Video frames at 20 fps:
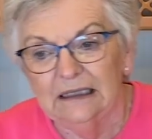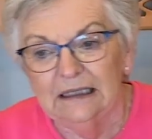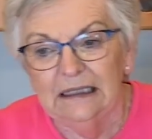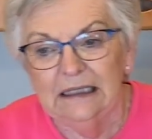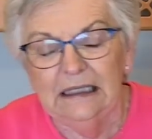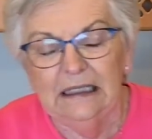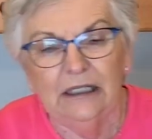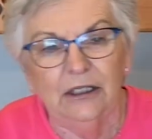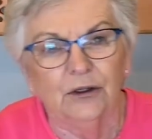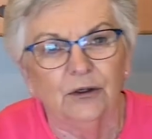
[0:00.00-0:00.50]

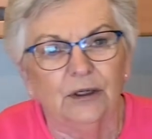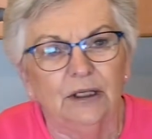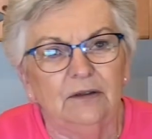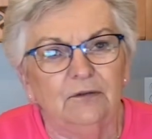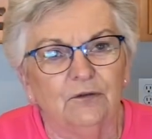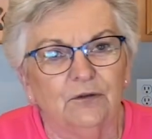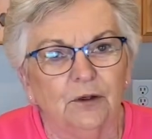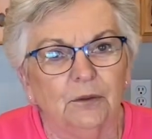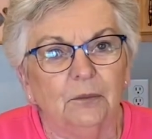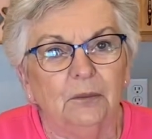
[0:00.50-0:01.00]
hearing
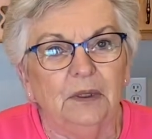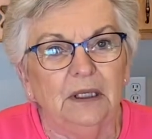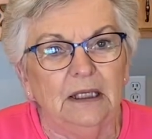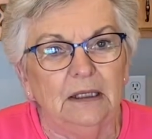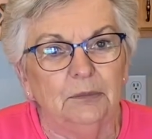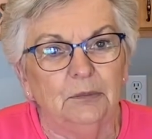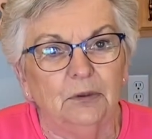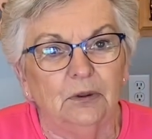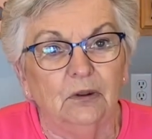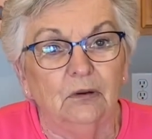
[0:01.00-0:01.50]
from
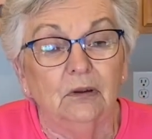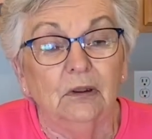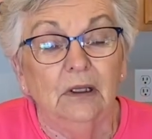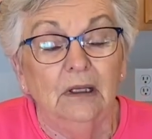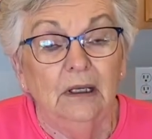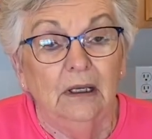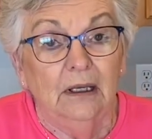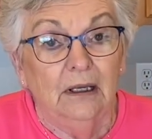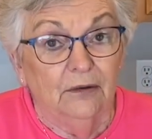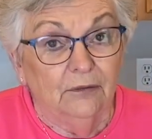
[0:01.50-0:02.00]
people
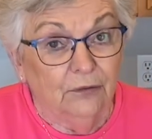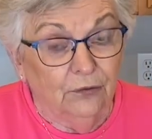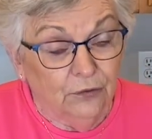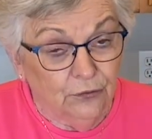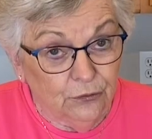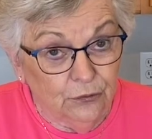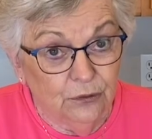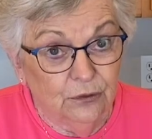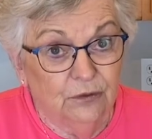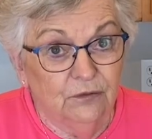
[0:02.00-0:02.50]

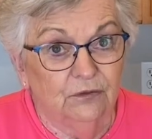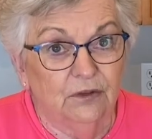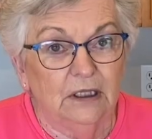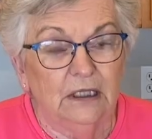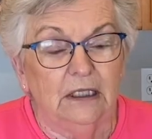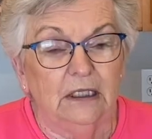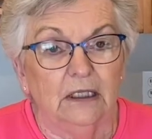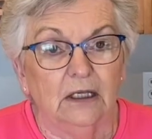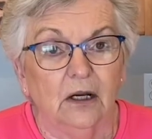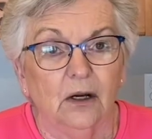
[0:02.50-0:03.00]
through the
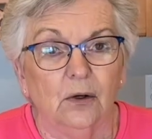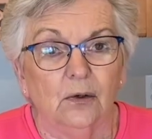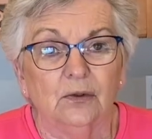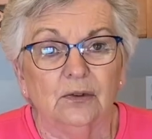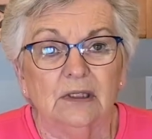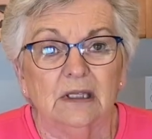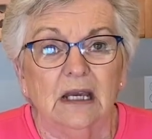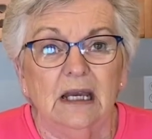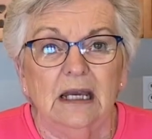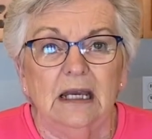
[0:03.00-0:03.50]

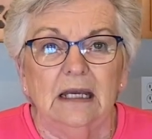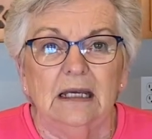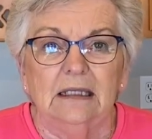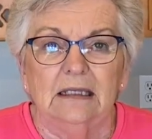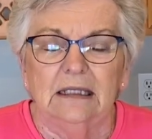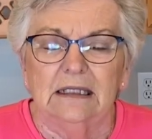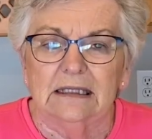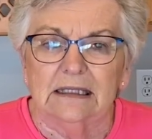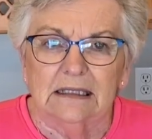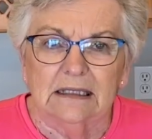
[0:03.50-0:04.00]
videos
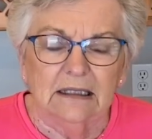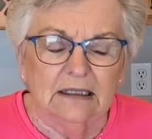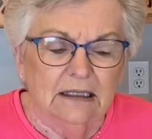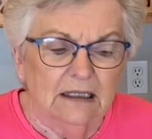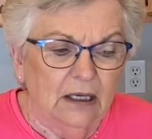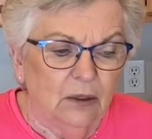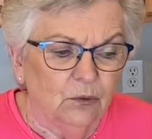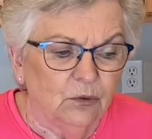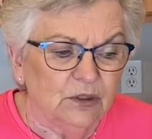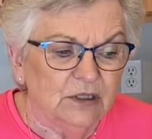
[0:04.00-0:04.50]

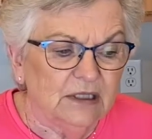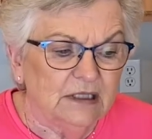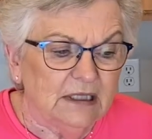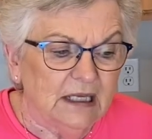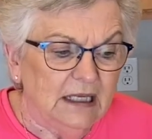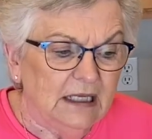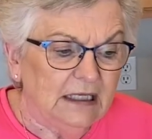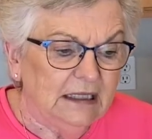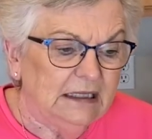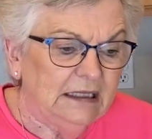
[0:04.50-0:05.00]
that were
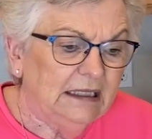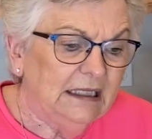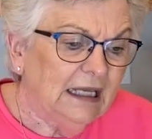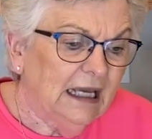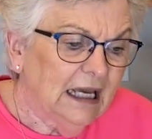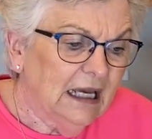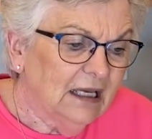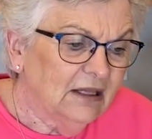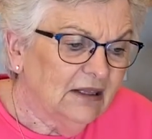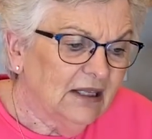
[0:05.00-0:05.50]
saying,
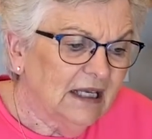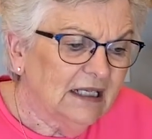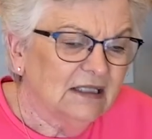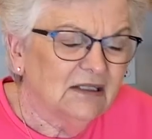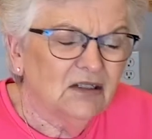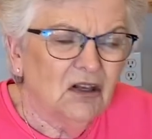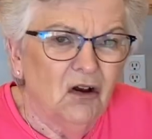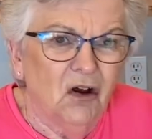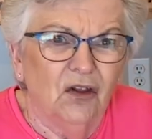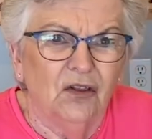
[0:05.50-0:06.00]
yeah,
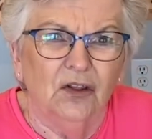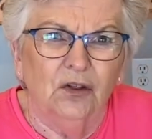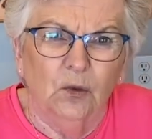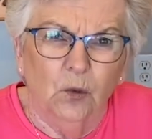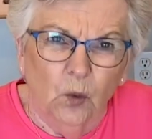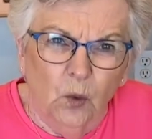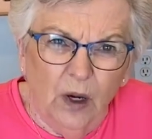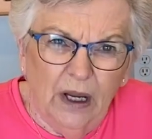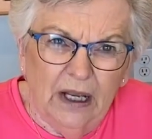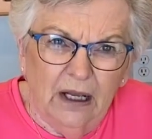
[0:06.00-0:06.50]
that's all good
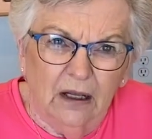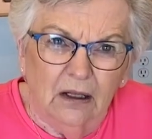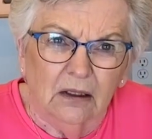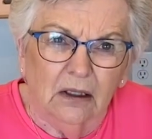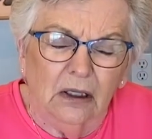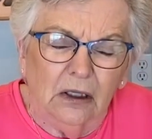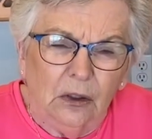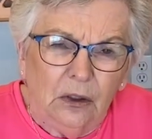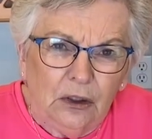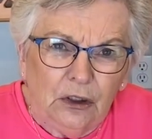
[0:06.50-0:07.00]

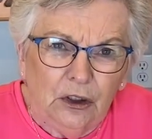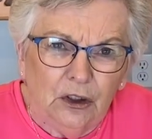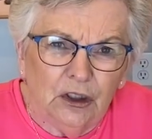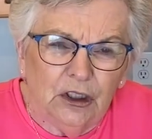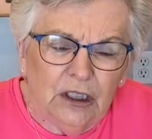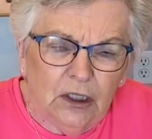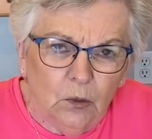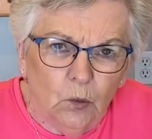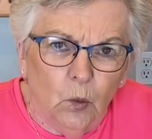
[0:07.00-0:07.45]
and